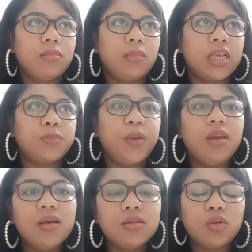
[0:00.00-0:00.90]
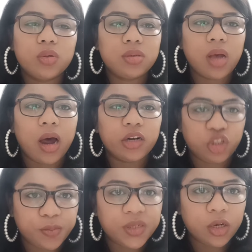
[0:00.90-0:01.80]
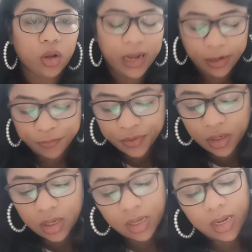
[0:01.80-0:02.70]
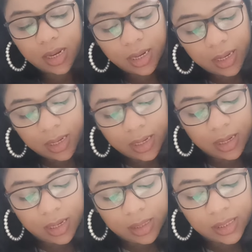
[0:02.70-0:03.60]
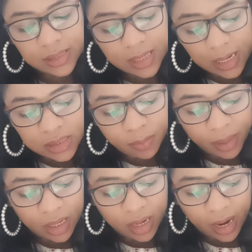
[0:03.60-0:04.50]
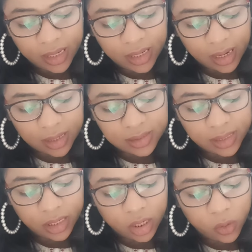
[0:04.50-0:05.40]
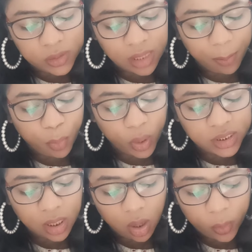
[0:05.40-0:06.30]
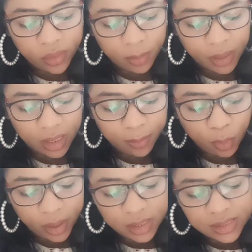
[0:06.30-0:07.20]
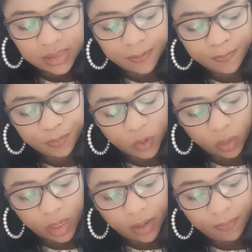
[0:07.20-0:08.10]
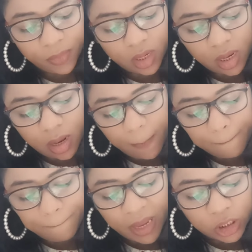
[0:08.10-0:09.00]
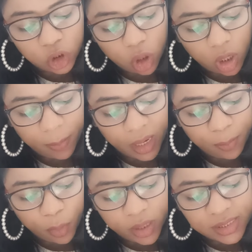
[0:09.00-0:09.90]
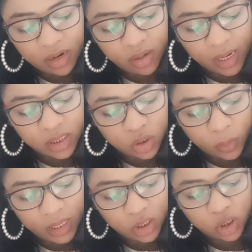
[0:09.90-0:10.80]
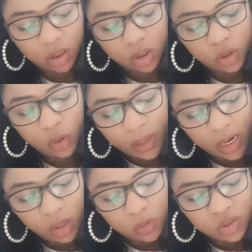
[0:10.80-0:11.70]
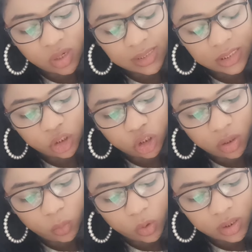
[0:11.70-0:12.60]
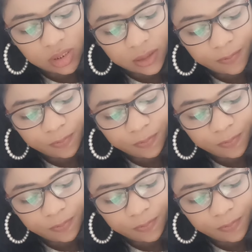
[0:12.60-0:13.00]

experience those hardships in your life. Discuss main ideas, include subpoints along with the main points, okay? Make sure your main points are related to each other, so you can use transitional words,